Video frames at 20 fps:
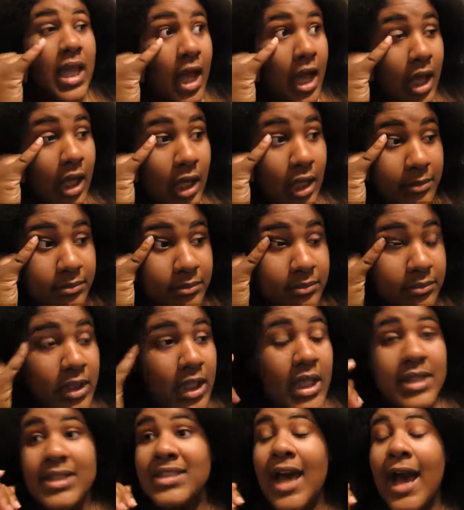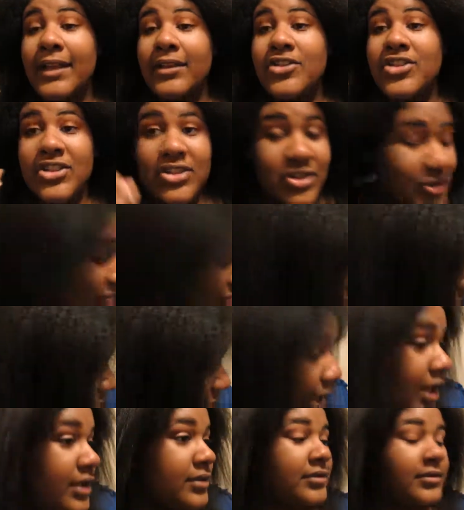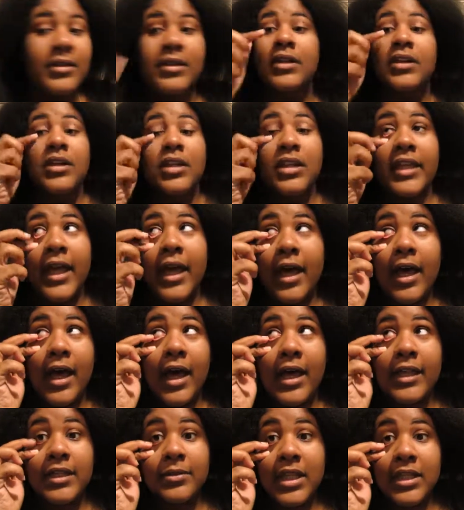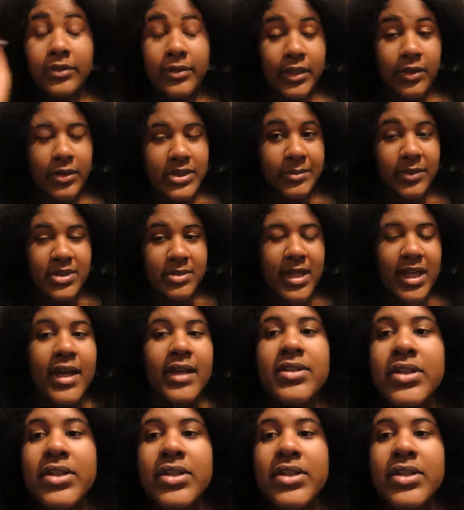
The Skylar Sisters, yeah, I didn't think they were really cool, something was in my eye. So yeah, now we got that, time to just highlight my face. So now we're gonna move on to brows. Usually I just kind of fill in my brows, I don't too much like do anything too special, too crazy or anything on my brows.